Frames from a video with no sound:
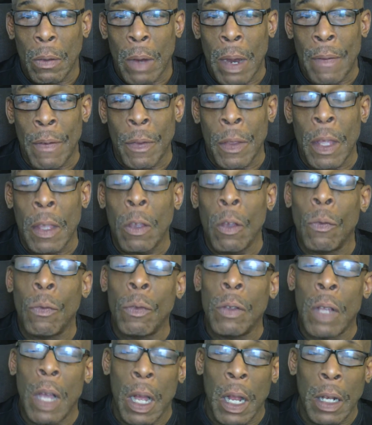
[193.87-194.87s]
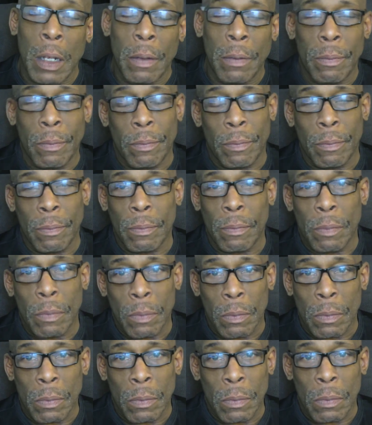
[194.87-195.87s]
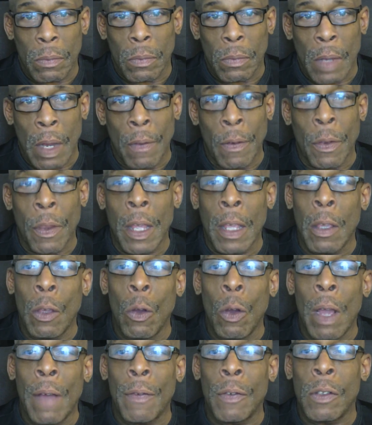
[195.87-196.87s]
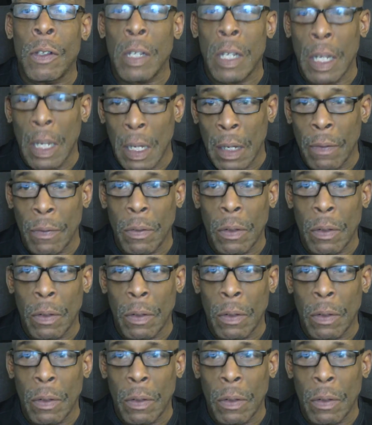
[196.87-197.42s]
Everything you've done, everything you have achieved,